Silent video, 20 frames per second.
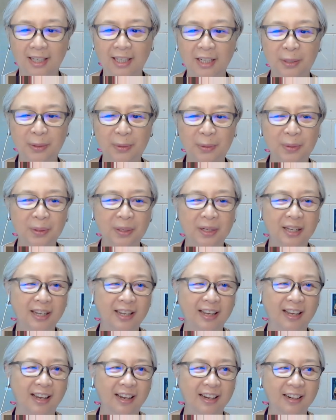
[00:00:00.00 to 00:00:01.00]
Thank you.
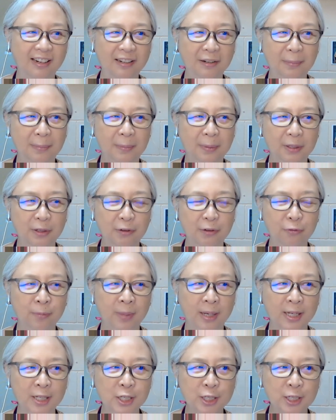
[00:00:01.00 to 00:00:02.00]

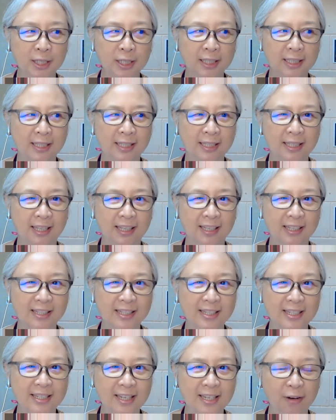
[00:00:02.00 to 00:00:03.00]
You've mentioned
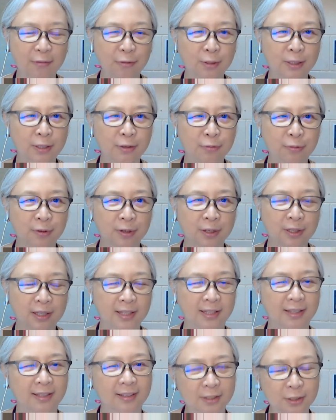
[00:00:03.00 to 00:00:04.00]
several
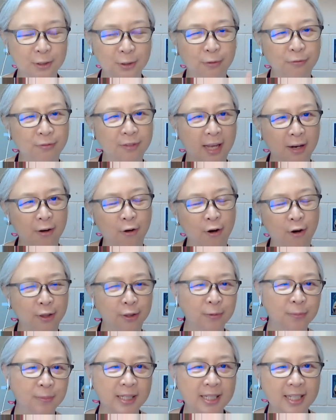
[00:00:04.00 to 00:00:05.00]
different sort of
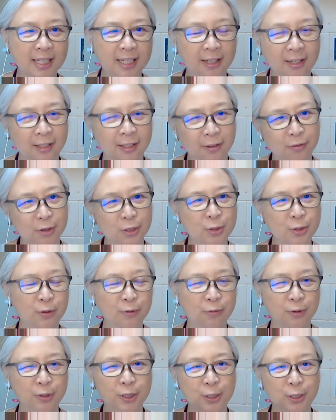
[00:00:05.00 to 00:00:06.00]
dichotomies here,
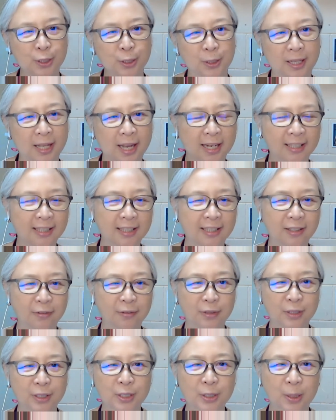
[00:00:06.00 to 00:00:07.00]
individual versus
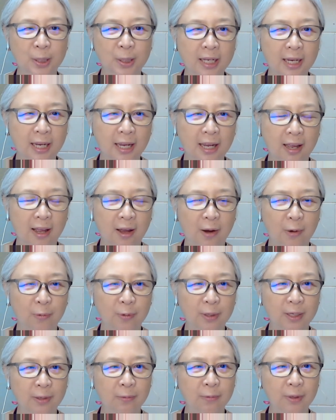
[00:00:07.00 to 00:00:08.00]
collective and so on.
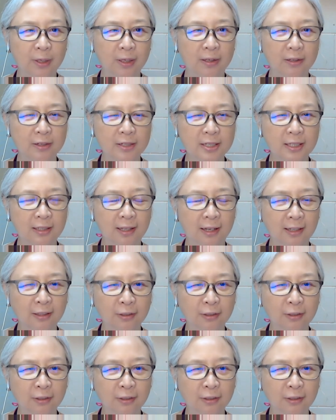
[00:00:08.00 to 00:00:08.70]
There's a